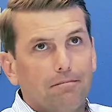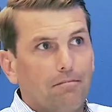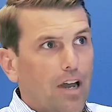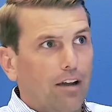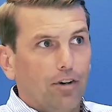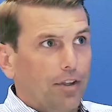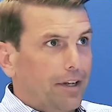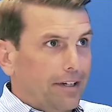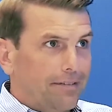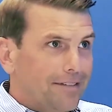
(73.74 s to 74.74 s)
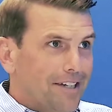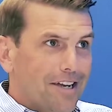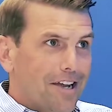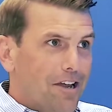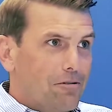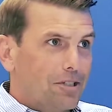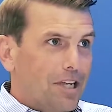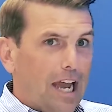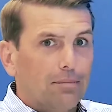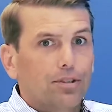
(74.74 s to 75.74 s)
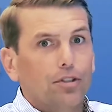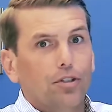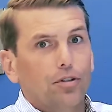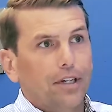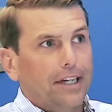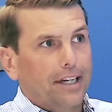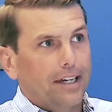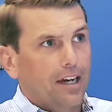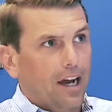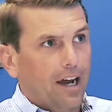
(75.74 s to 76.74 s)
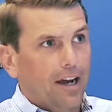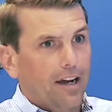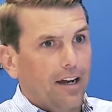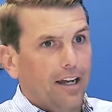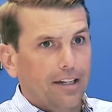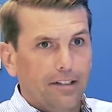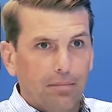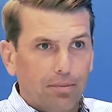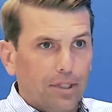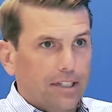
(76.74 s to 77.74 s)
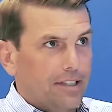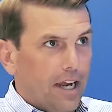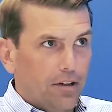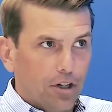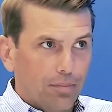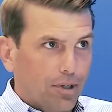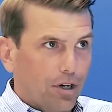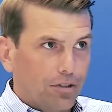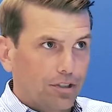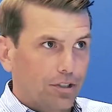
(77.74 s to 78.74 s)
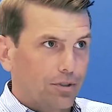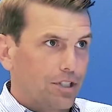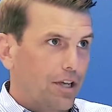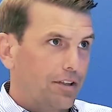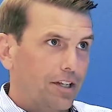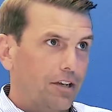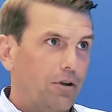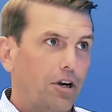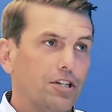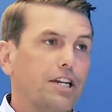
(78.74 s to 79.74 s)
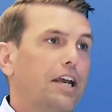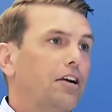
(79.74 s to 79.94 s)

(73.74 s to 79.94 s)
Everything. It was absolutely a complete tailored approach. There was nothing in our standard